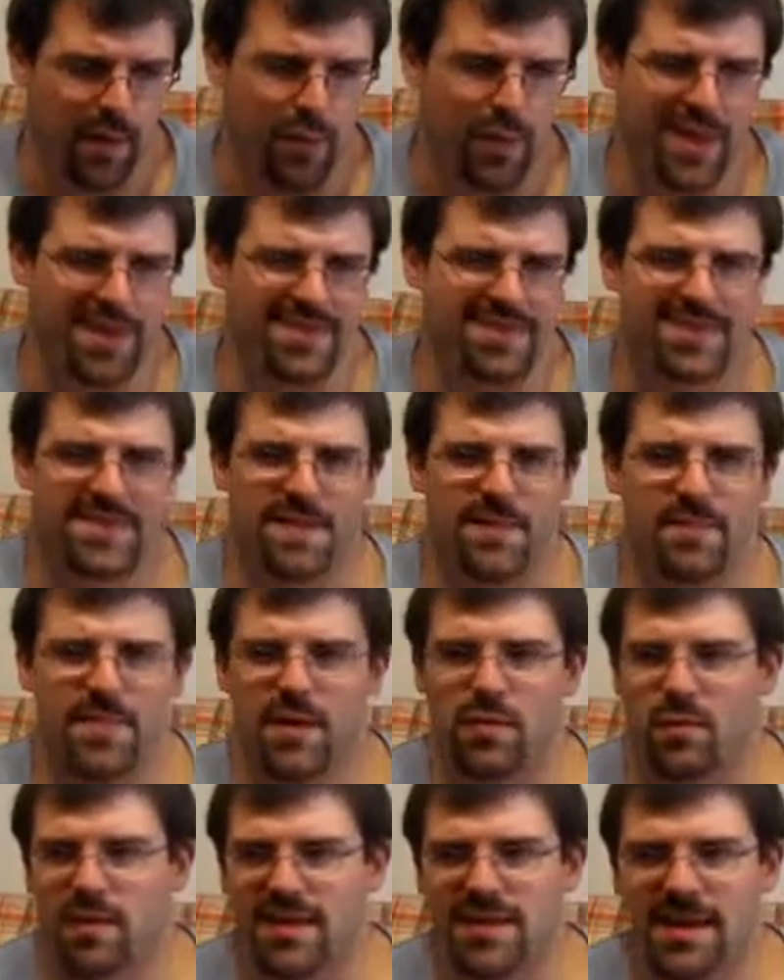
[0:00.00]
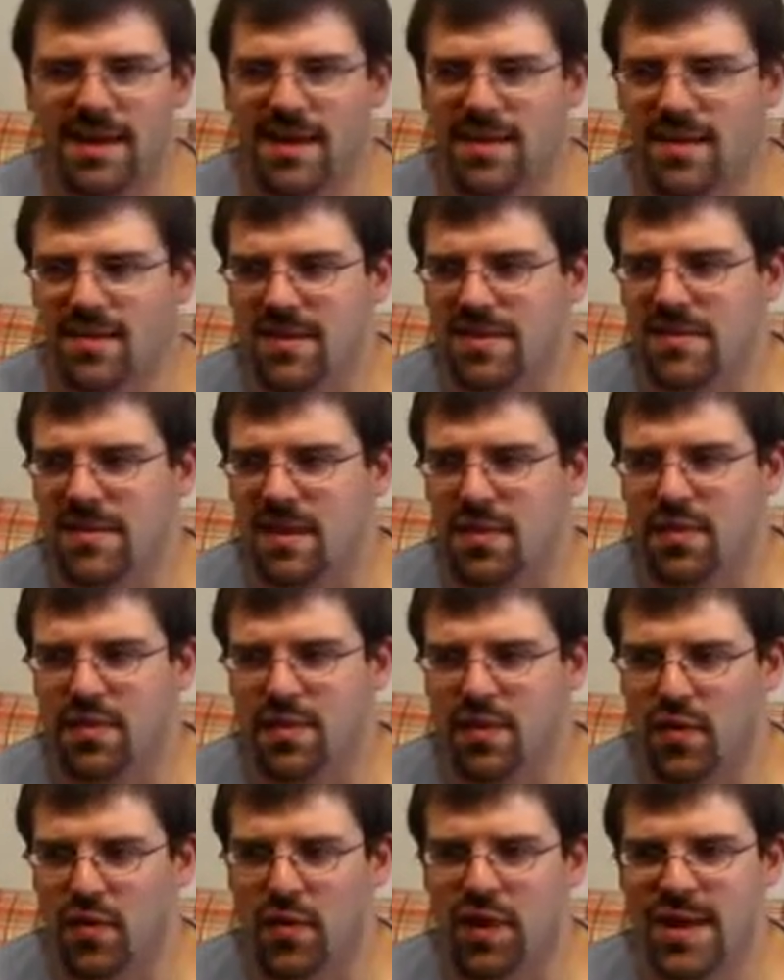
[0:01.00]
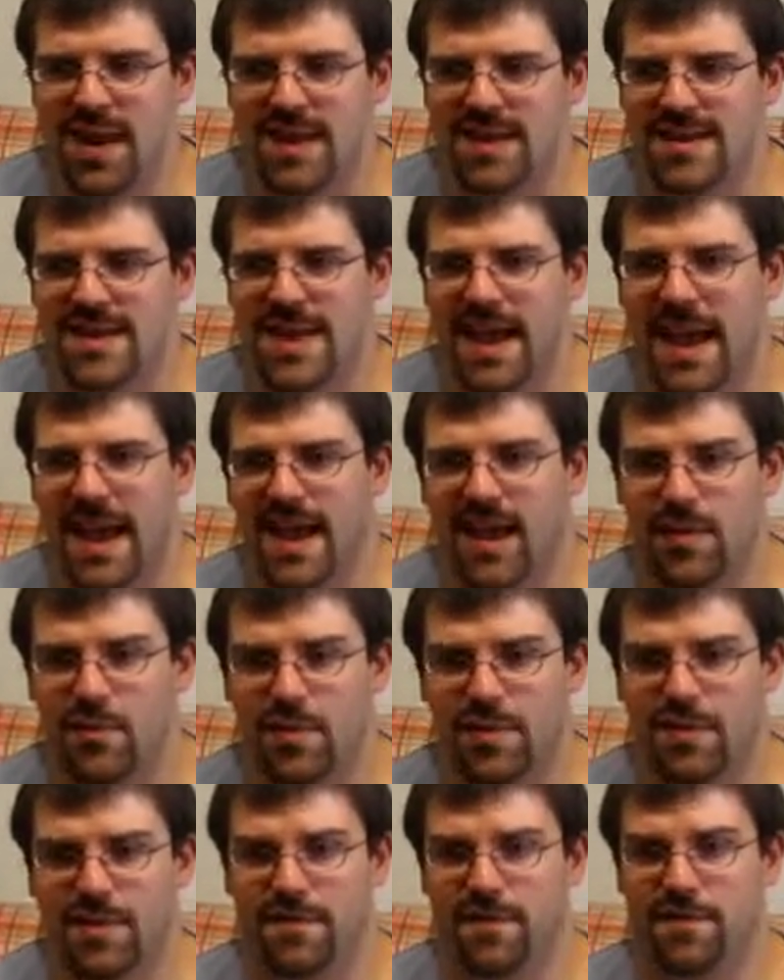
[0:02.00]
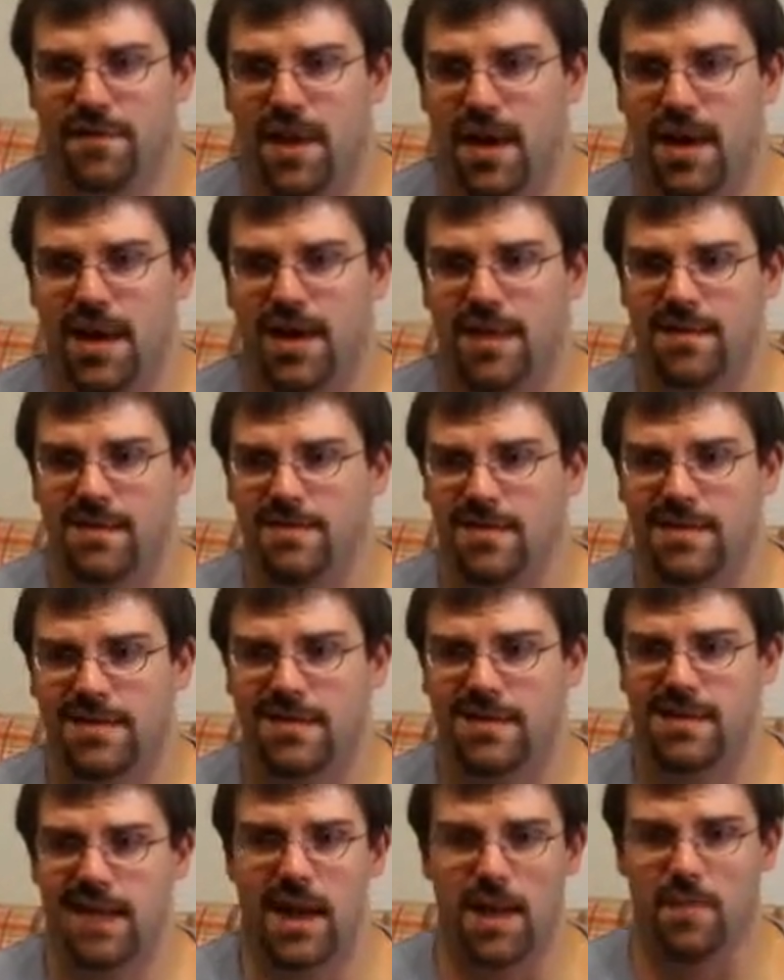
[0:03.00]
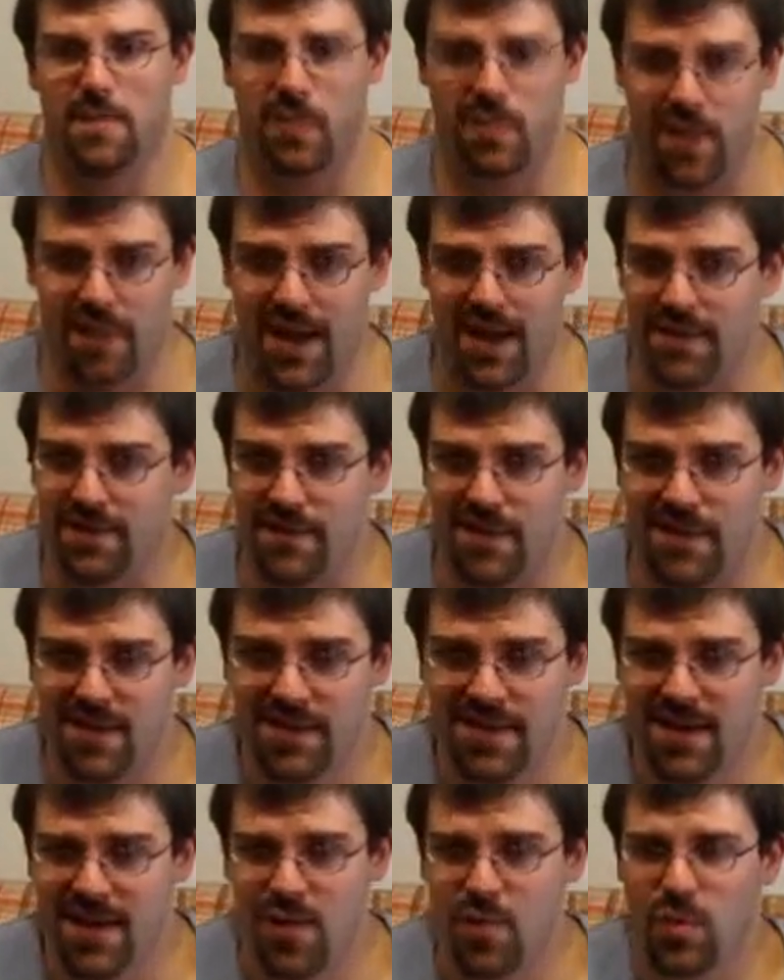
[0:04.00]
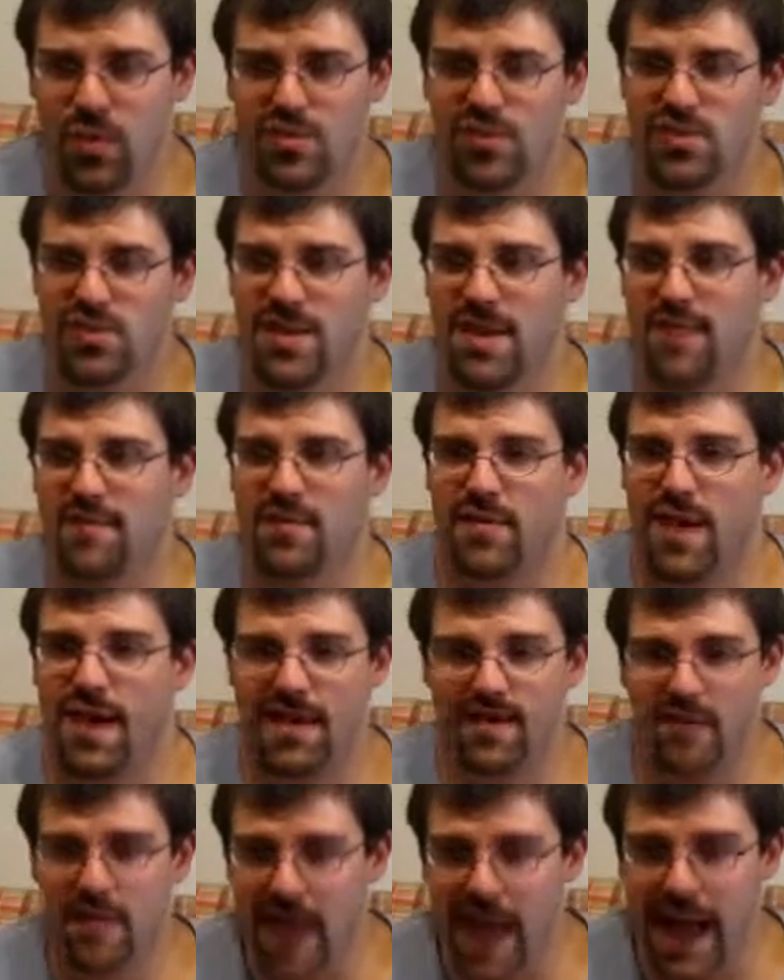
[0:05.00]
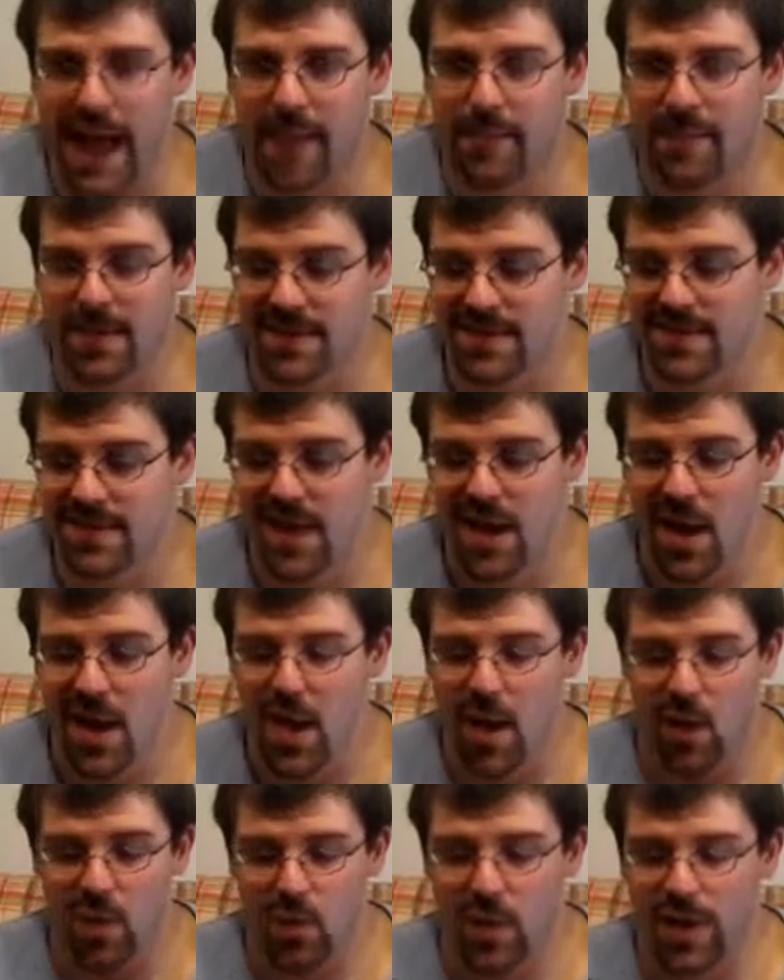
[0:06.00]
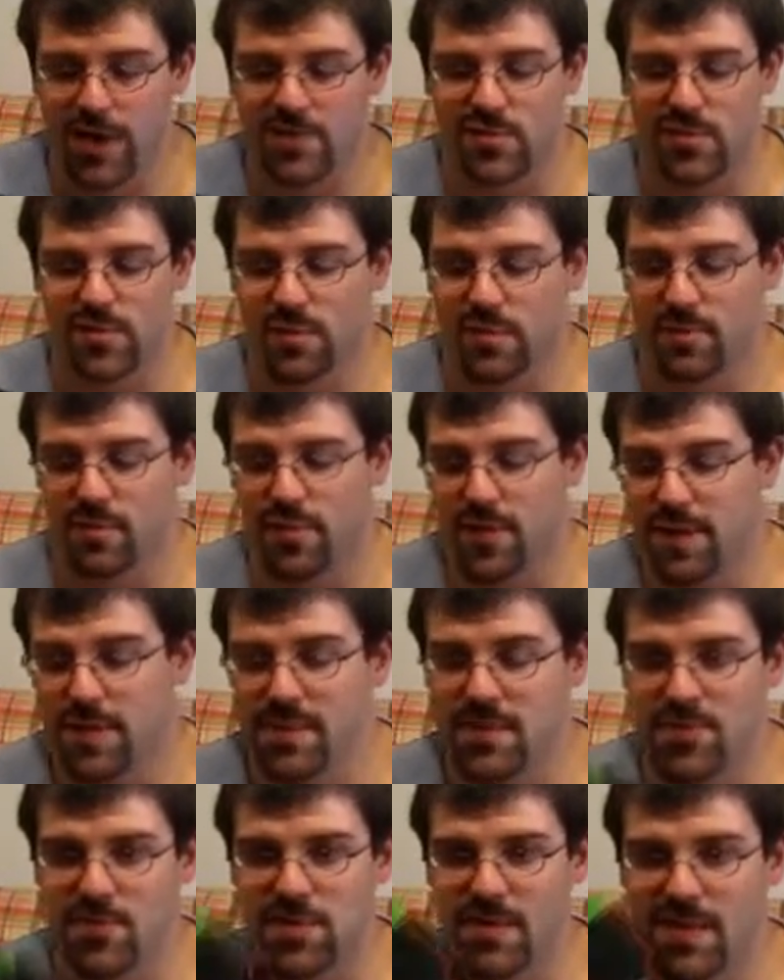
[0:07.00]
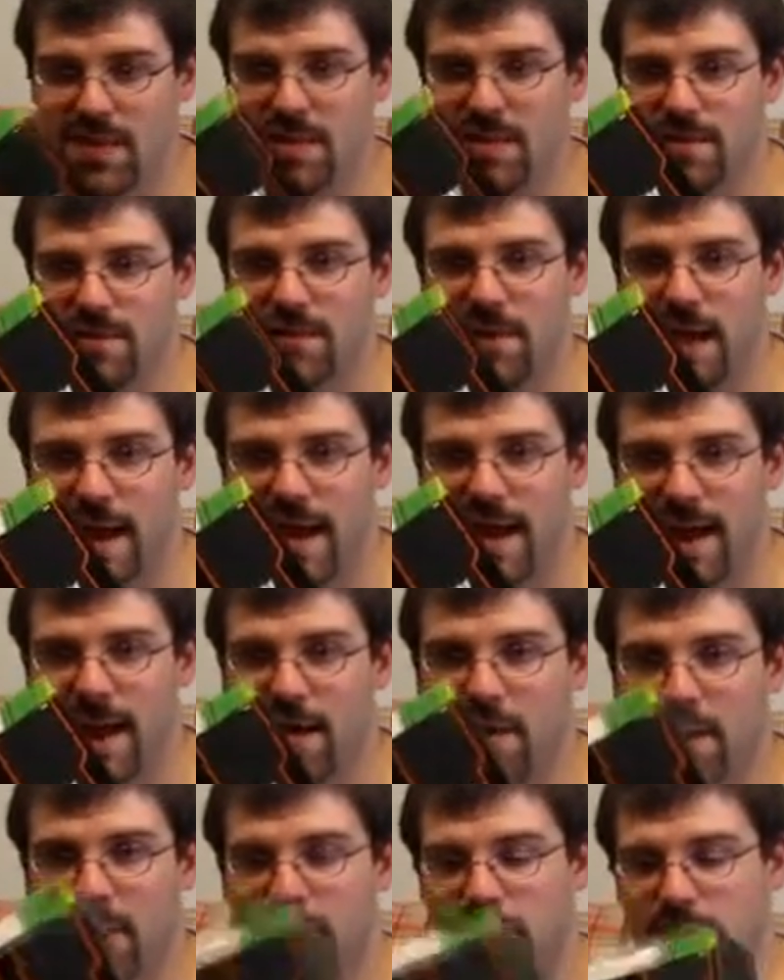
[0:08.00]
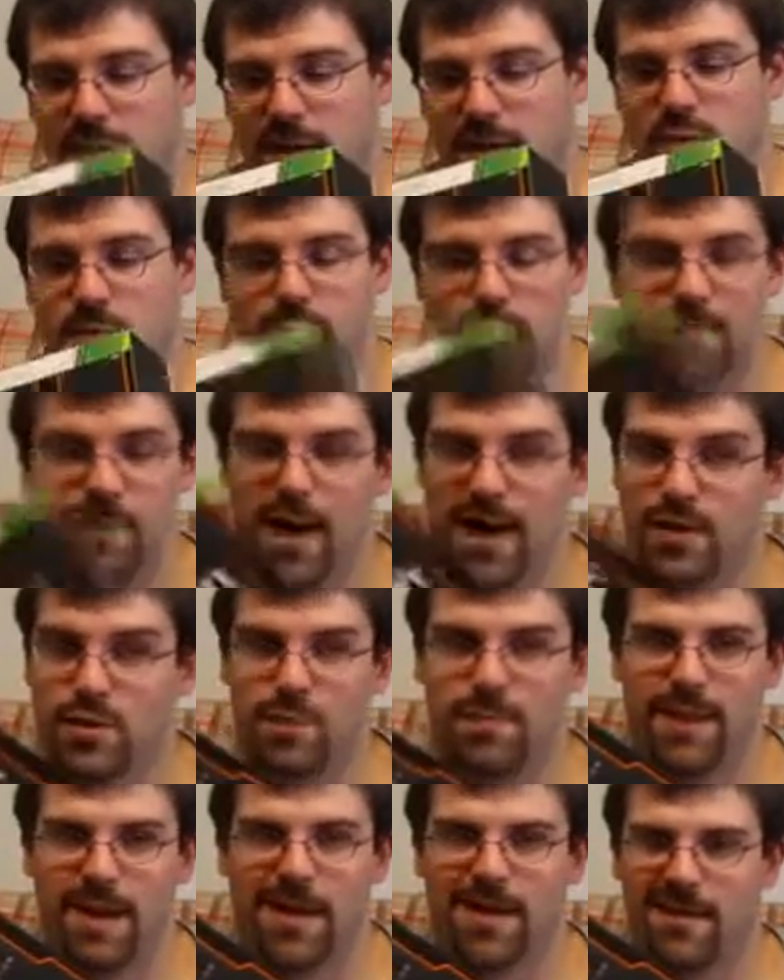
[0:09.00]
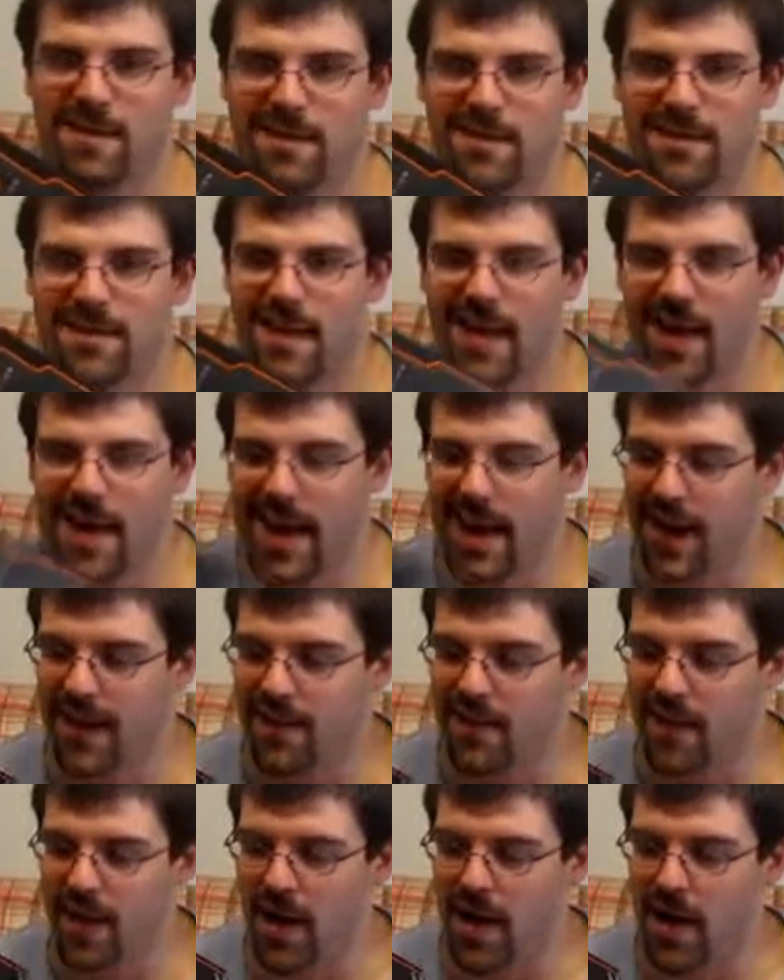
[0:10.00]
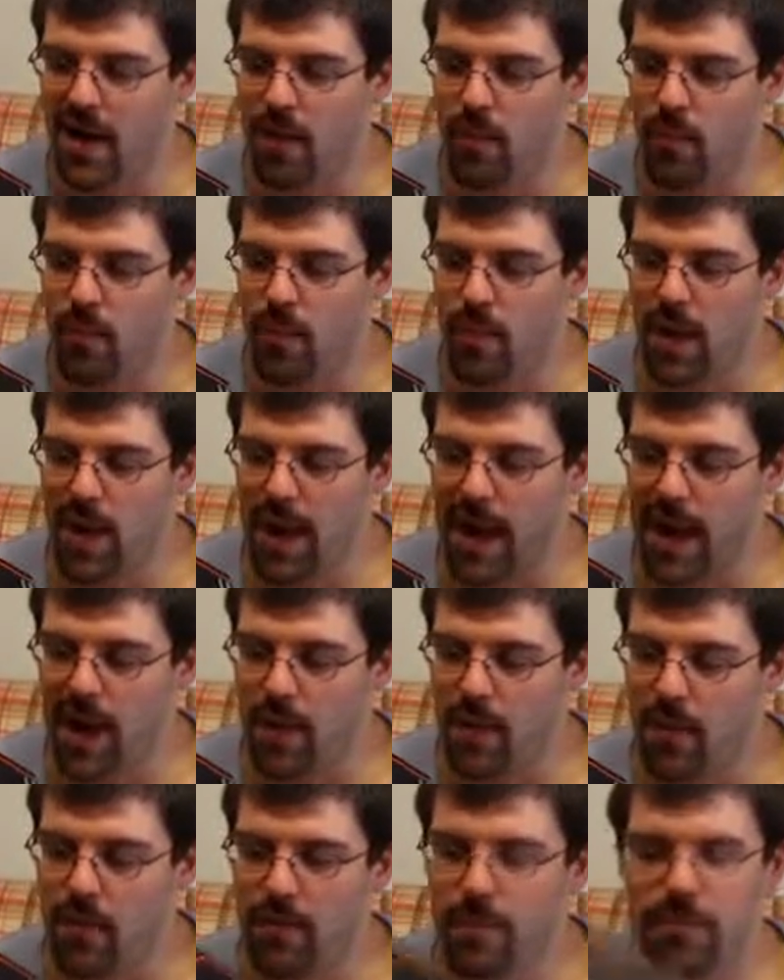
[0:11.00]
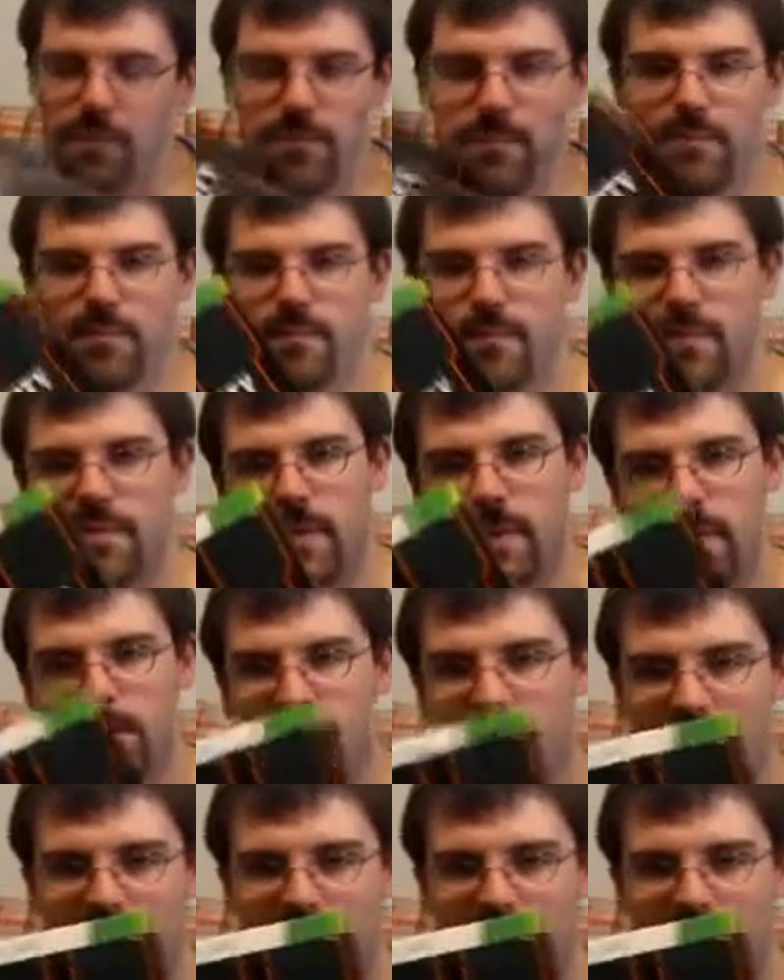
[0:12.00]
went something ridiculous like 30 and 10 with a fucking sniper rifle, which never ever happens, which pretty much solidified how much better and how, you